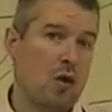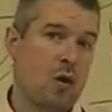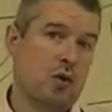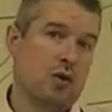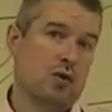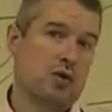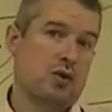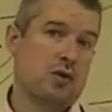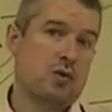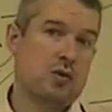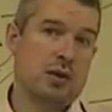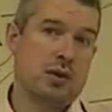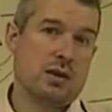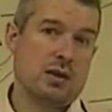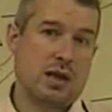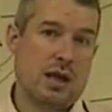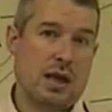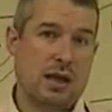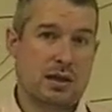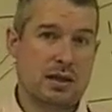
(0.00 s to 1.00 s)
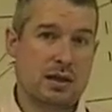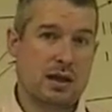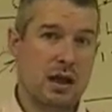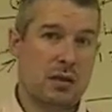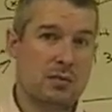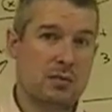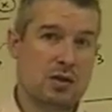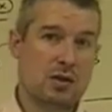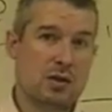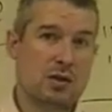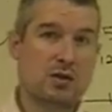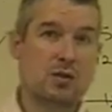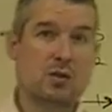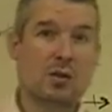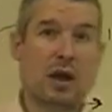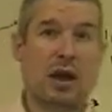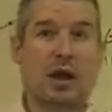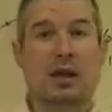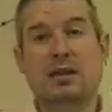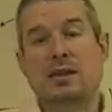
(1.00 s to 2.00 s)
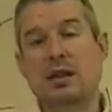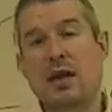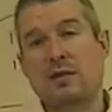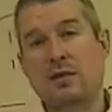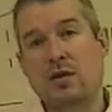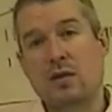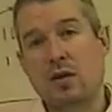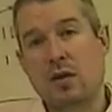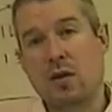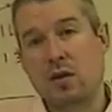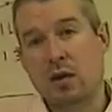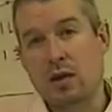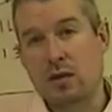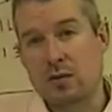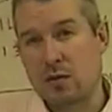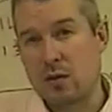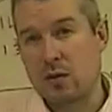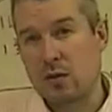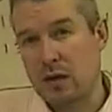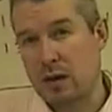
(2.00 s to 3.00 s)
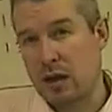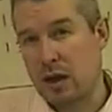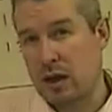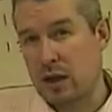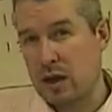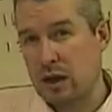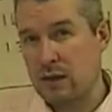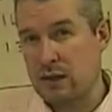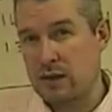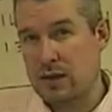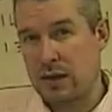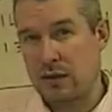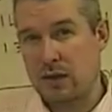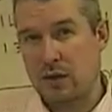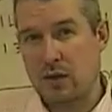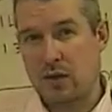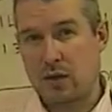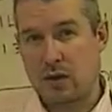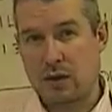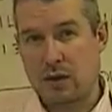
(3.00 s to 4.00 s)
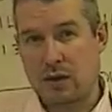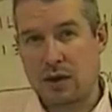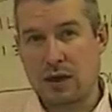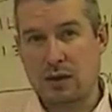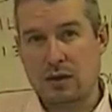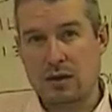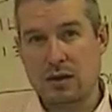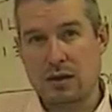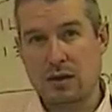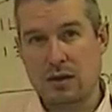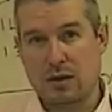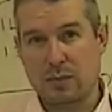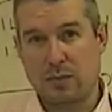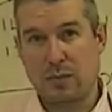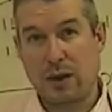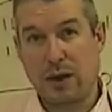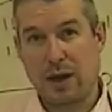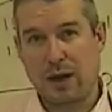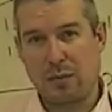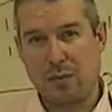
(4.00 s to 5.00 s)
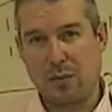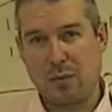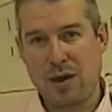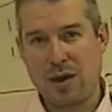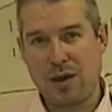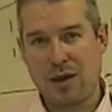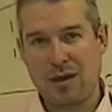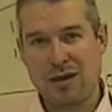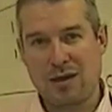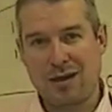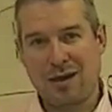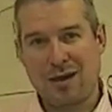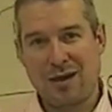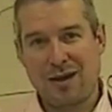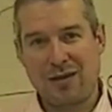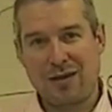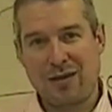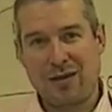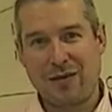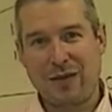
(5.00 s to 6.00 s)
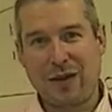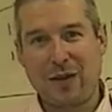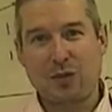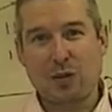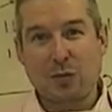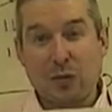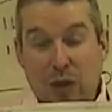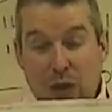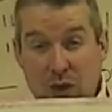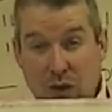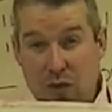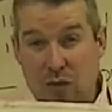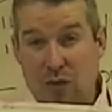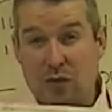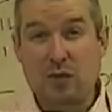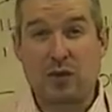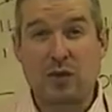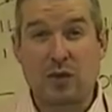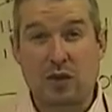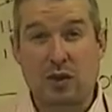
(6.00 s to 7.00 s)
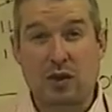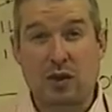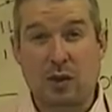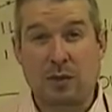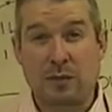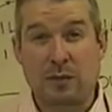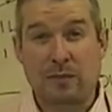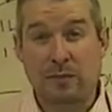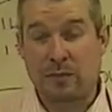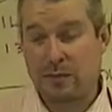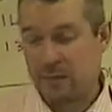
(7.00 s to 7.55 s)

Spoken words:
all students had to come to school at 7 o'clock in the morning and leave at 7 o'clock at night, like me, then that would be controversial.